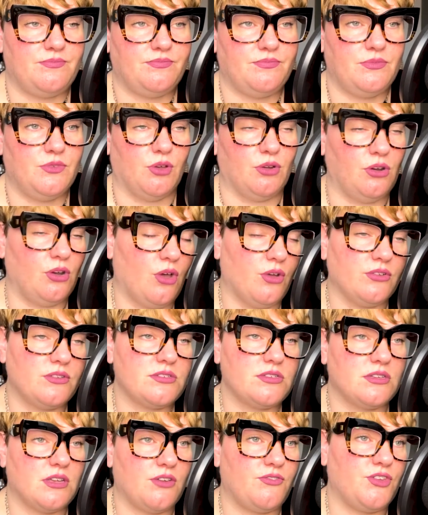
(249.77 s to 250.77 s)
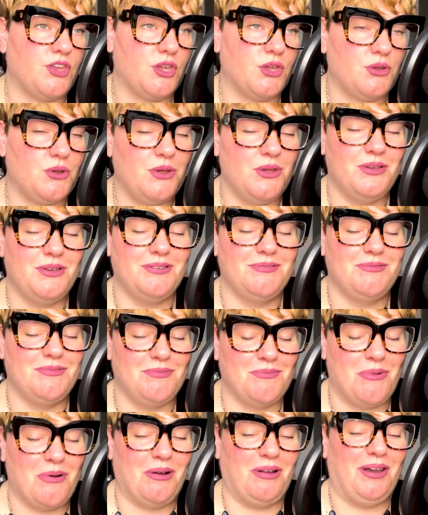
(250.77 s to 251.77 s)
not lots, a few,
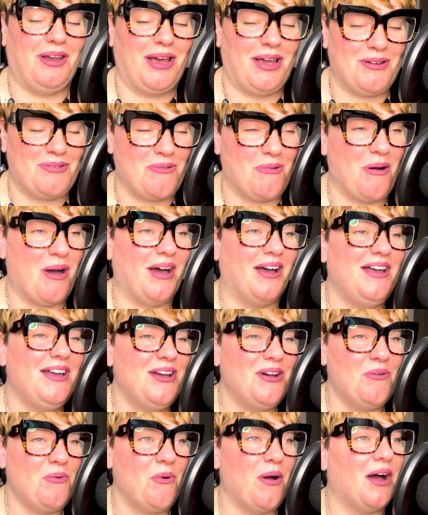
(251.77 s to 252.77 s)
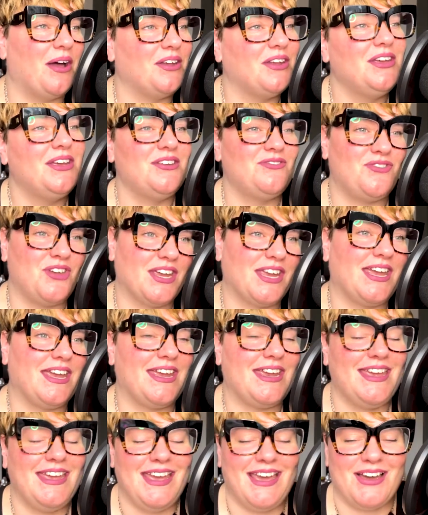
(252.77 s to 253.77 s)
one,
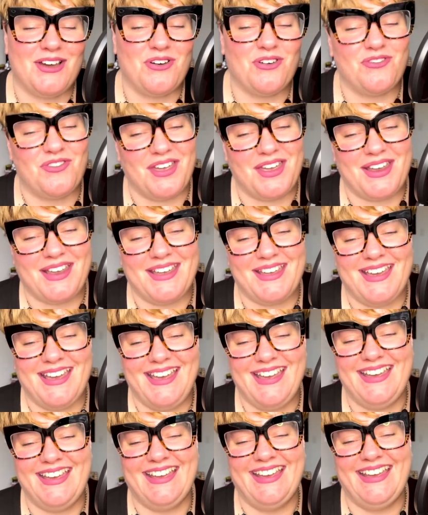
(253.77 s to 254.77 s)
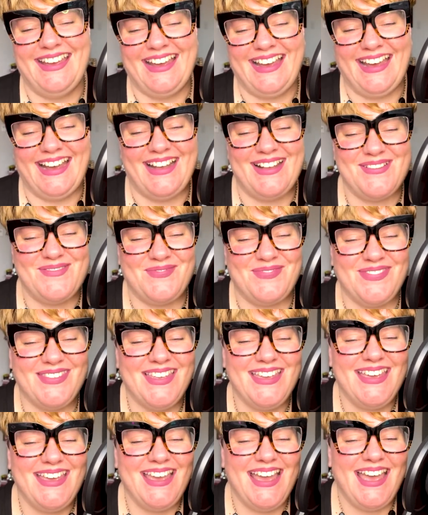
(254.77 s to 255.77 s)
Vicky or Vic. And
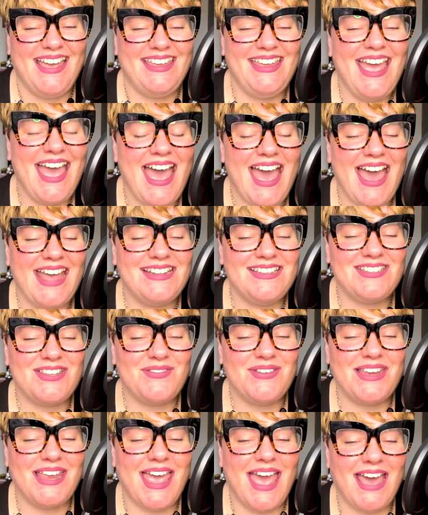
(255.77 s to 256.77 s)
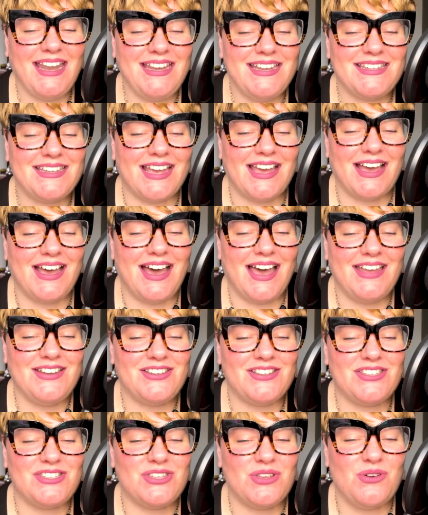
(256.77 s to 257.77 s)
so in Canada, I
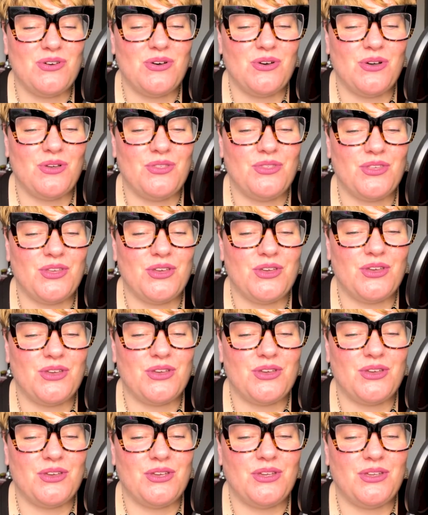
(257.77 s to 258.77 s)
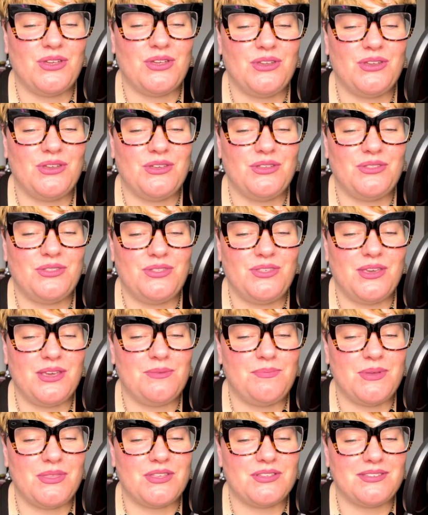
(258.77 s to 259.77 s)
just thought that
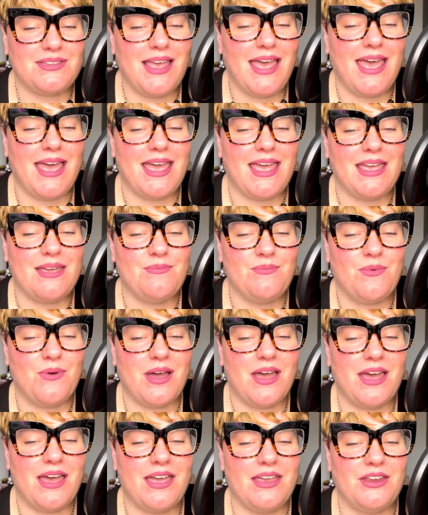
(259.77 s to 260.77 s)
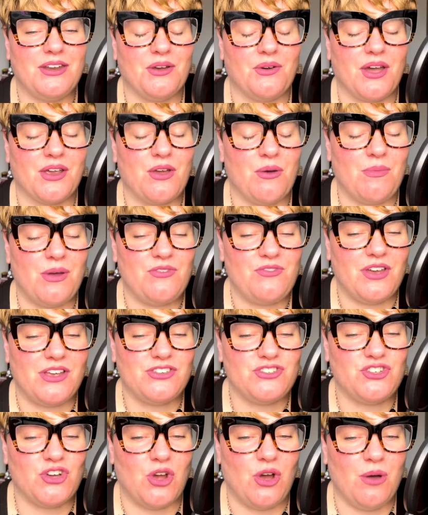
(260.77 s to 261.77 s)
it'd be the same where, you know, I got my
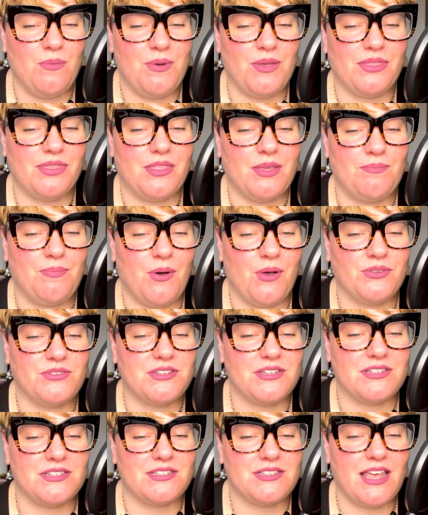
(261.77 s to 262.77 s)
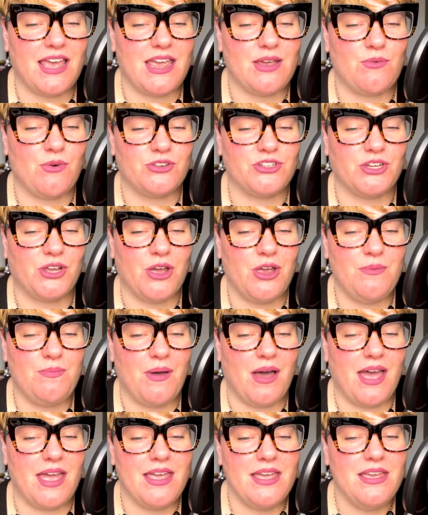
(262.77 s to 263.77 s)
first job and the boss didn't say, what do you go
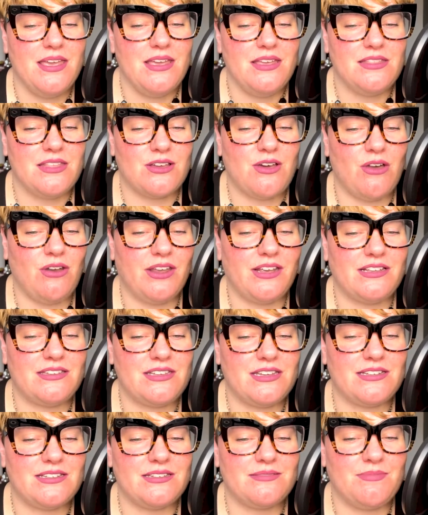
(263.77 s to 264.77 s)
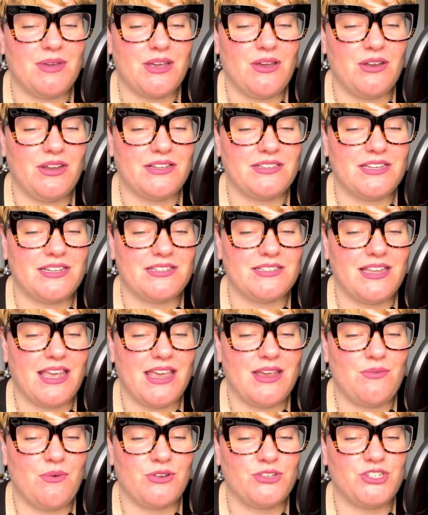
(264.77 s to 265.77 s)
by? My colleagues didn't
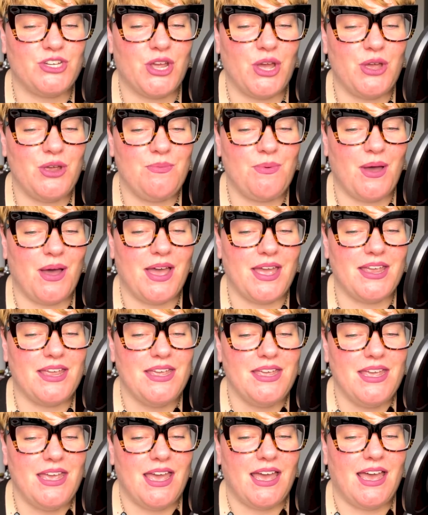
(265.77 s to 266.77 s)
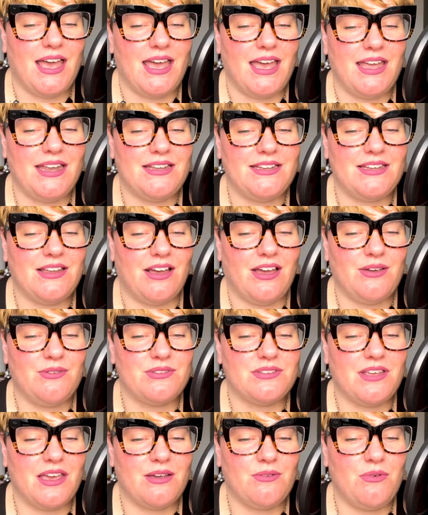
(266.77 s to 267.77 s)
say, what do you go by? And I
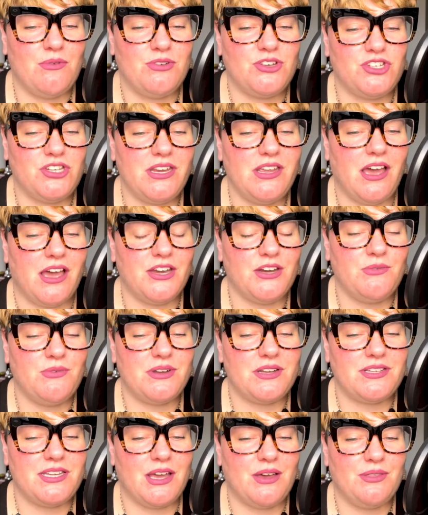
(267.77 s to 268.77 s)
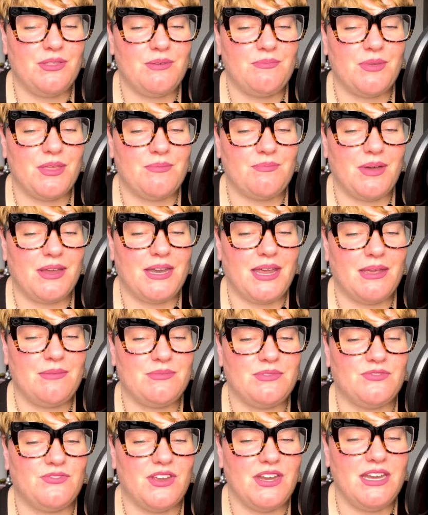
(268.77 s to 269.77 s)
was like, well, shit, I don't want to tell them that my
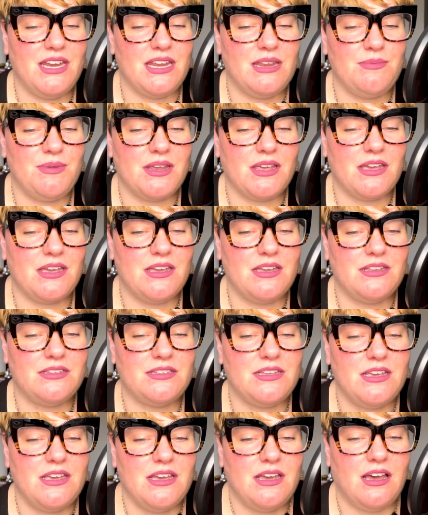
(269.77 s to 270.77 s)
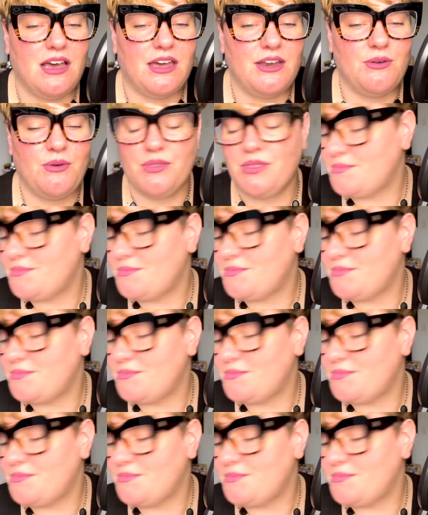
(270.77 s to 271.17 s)
name's Vinny because I don't want